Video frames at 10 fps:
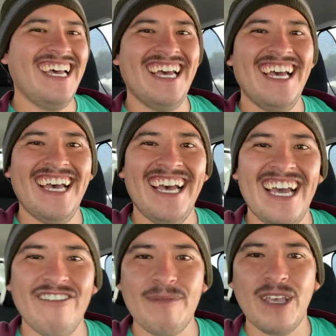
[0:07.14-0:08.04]

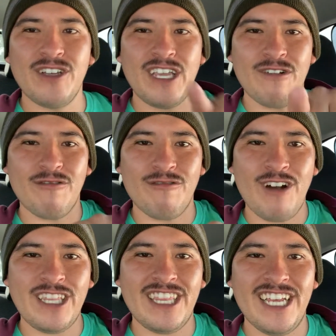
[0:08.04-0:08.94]
Where am I looking?
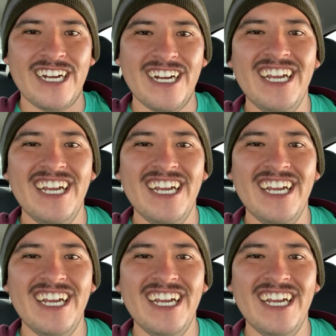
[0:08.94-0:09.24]
Right there.